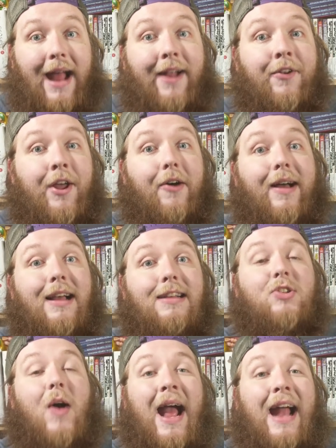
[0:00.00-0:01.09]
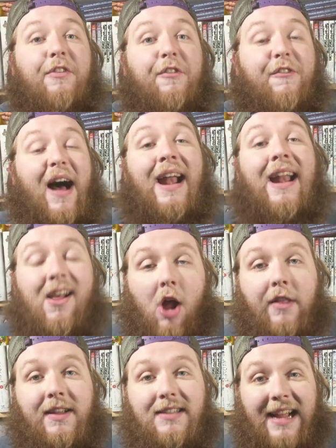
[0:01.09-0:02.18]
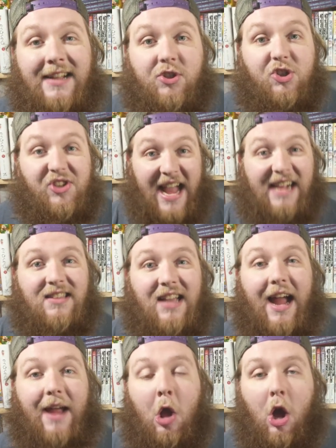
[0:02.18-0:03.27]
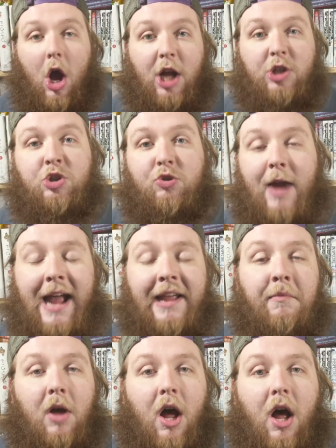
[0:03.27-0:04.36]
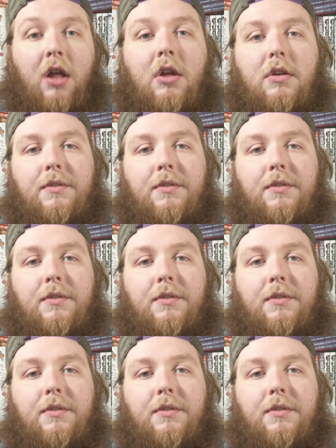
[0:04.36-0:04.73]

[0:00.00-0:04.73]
I don't know. So I had to find out all these answers next time on Dragon Ball.